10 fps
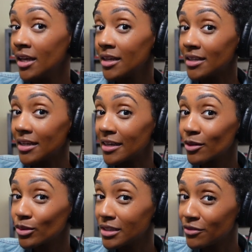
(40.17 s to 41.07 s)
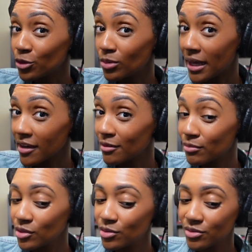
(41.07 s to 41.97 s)
The ink will leave you black and
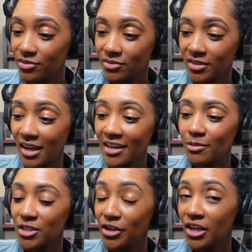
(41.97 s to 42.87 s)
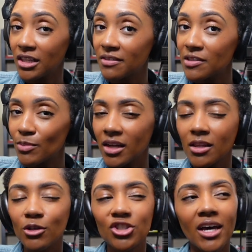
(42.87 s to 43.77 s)
blue. I keep telling y'all, leave this man
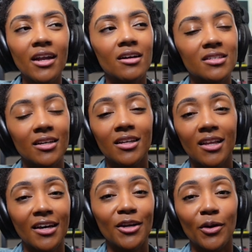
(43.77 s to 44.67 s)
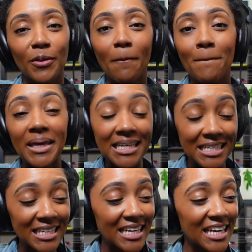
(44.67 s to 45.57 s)
alone. Shout out to Kalani on the beat.
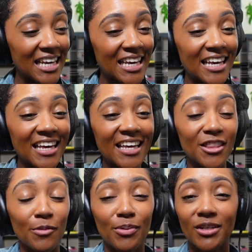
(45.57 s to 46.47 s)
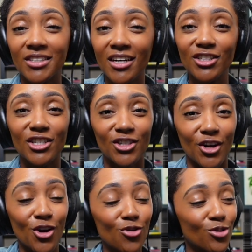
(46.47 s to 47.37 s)
The productions are
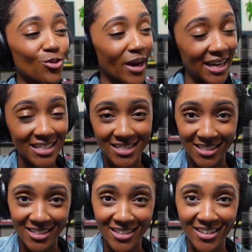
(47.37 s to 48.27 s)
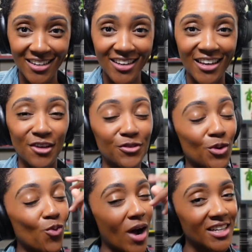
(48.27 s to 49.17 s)
crazy. If you're
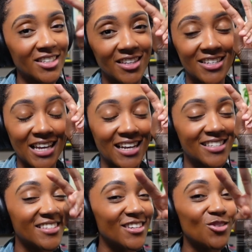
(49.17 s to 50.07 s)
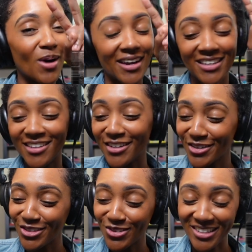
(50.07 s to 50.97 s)
watching this, I see you, I hear
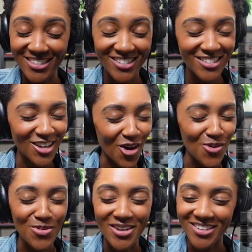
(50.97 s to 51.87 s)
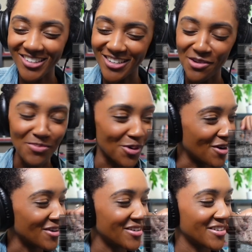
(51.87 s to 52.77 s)
you. It's so good, bruh.